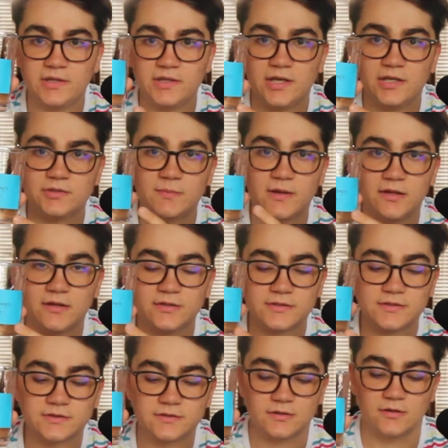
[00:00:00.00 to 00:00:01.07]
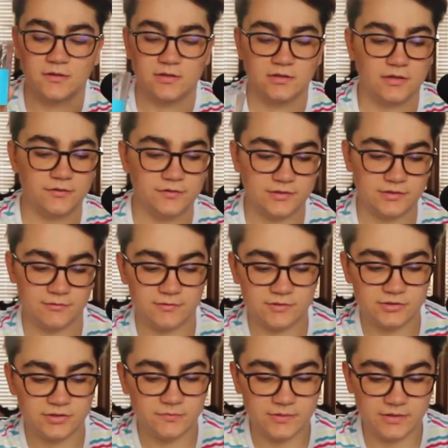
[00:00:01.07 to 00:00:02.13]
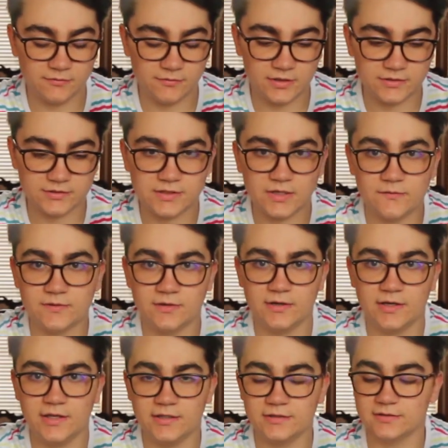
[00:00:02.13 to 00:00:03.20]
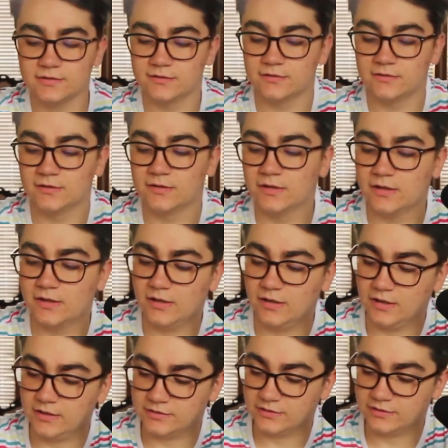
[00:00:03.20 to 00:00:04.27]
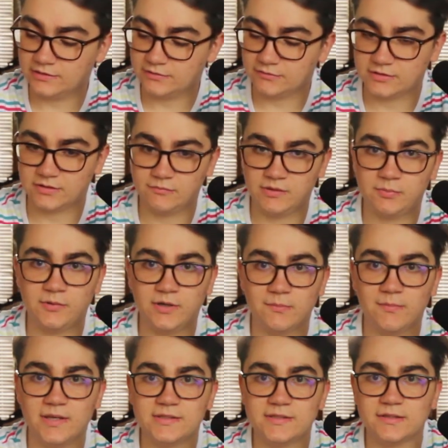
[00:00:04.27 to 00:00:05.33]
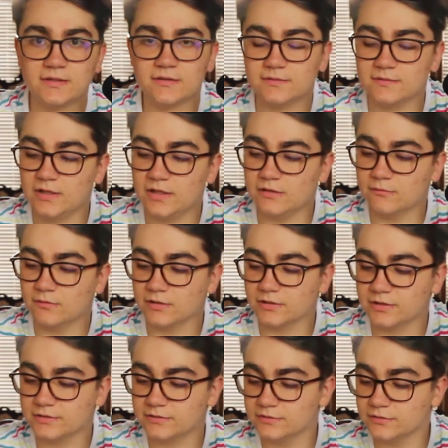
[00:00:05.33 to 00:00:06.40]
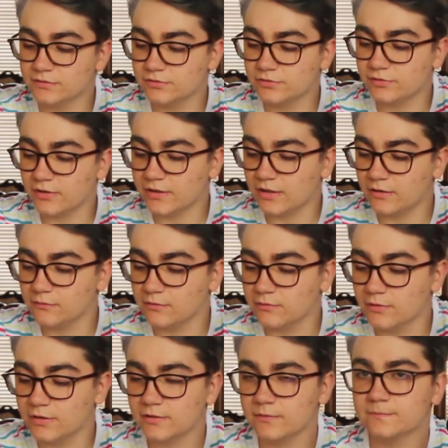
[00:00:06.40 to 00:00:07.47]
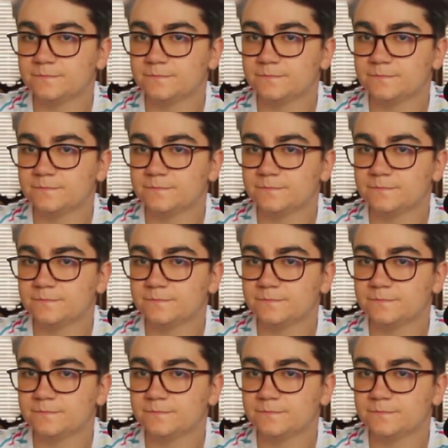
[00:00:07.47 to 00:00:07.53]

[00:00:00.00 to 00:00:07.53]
pH balance. Well, the other one should be around 7 or 8. And so this one's gonna be pretty basic, and we're gonna try it out real quick.